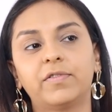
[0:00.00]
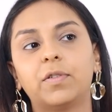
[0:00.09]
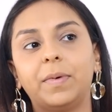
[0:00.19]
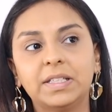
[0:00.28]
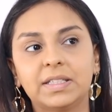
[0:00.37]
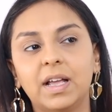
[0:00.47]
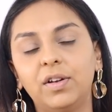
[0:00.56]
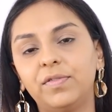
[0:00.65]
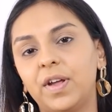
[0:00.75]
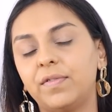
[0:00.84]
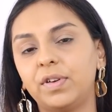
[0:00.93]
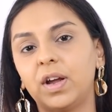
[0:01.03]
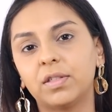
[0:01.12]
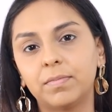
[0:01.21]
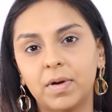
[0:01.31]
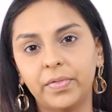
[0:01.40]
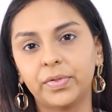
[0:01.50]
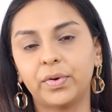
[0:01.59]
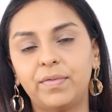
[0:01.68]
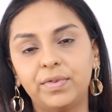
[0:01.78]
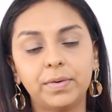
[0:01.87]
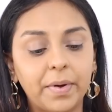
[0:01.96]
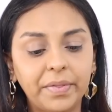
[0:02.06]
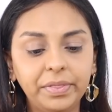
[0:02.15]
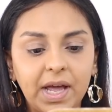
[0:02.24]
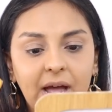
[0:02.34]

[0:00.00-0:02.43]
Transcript: for myself every other month or every month,